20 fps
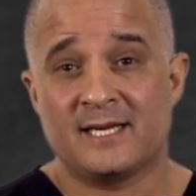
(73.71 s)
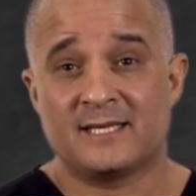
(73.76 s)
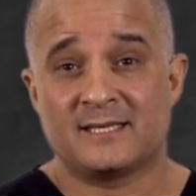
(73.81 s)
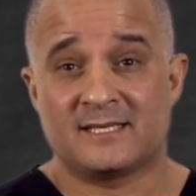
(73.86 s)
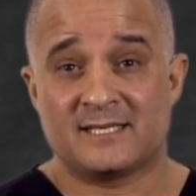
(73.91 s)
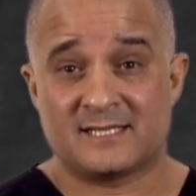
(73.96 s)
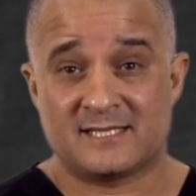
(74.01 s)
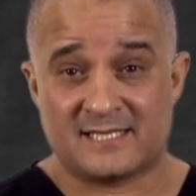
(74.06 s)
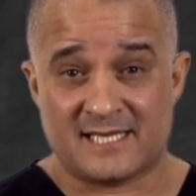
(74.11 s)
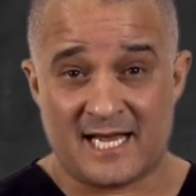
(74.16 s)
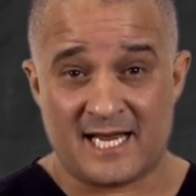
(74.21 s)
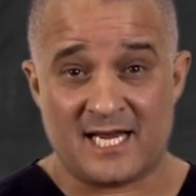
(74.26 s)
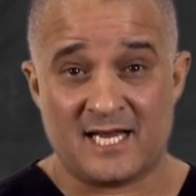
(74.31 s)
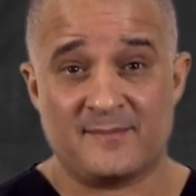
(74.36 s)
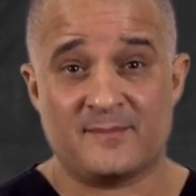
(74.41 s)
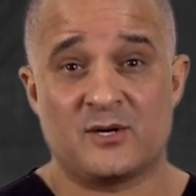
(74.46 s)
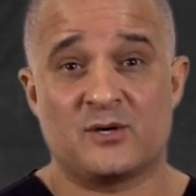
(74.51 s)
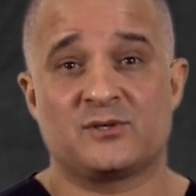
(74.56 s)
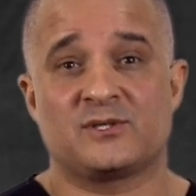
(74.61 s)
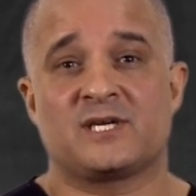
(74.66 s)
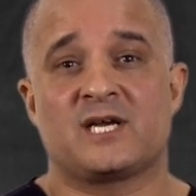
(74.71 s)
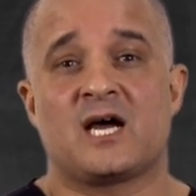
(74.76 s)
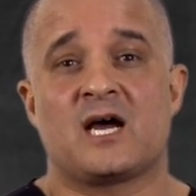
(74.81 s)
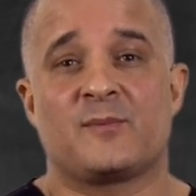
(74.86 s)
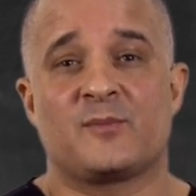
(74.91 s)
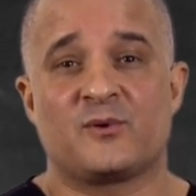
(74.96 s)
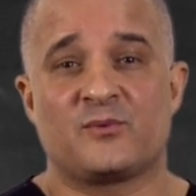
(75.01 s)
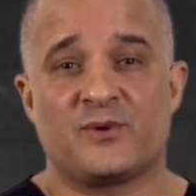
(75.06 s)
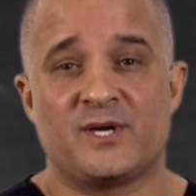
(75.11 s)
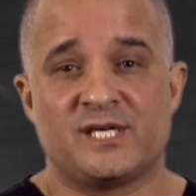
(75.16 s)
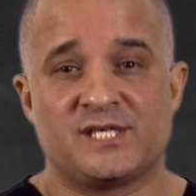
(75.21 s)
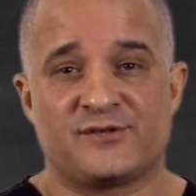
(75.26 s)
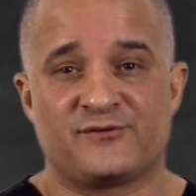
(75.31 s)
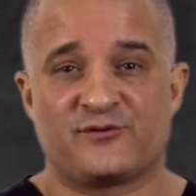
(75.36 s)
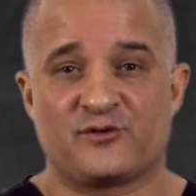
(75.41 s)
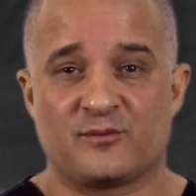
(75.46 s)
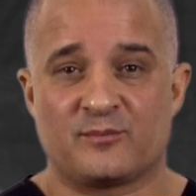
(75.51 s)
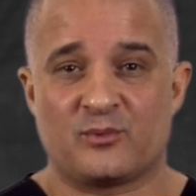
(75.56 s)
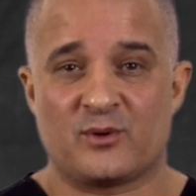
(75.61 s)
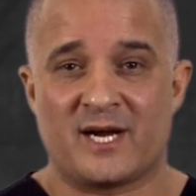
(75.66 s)
The second most common reason
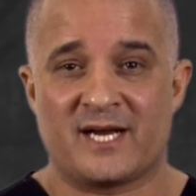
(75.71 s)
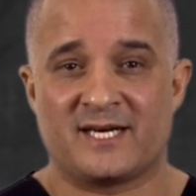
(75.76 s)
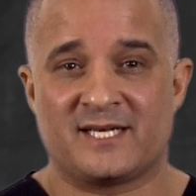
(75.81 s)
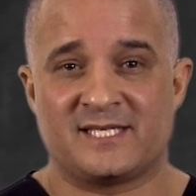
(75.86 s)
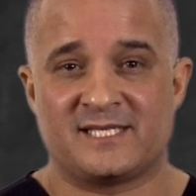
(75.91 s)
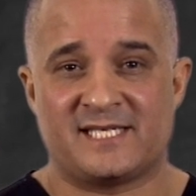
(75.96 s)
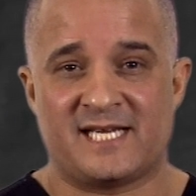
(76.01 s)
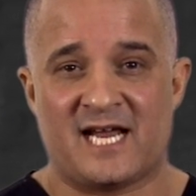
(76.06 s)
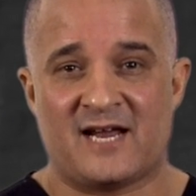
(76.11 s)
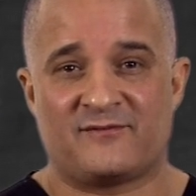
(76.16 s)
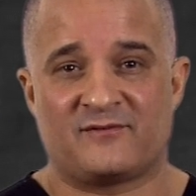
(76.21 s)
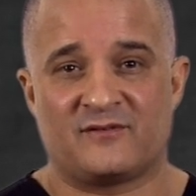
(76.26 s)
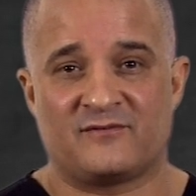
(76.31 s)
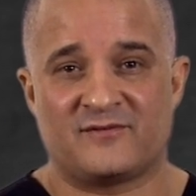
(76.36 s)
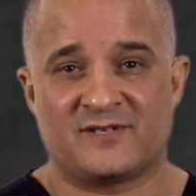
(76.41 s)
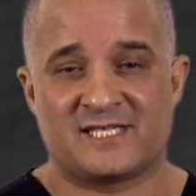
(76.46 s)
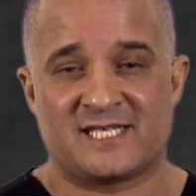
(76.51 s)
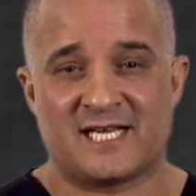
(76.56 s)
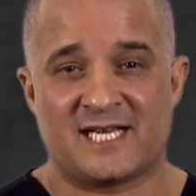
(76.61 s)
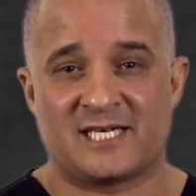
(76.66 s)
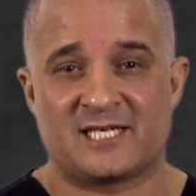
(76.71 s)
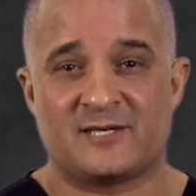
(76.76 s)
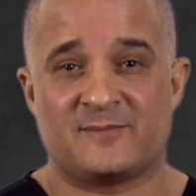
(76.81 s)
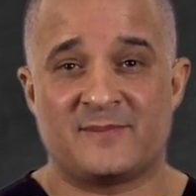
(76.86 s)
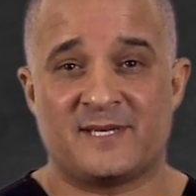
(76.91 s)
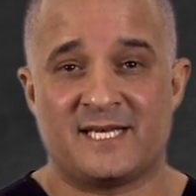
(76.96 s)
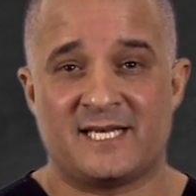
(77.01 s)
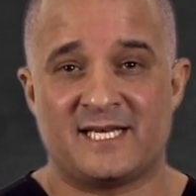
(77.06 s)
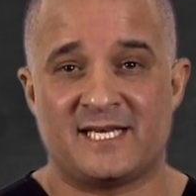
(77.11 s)
for pregnancy after vasectomy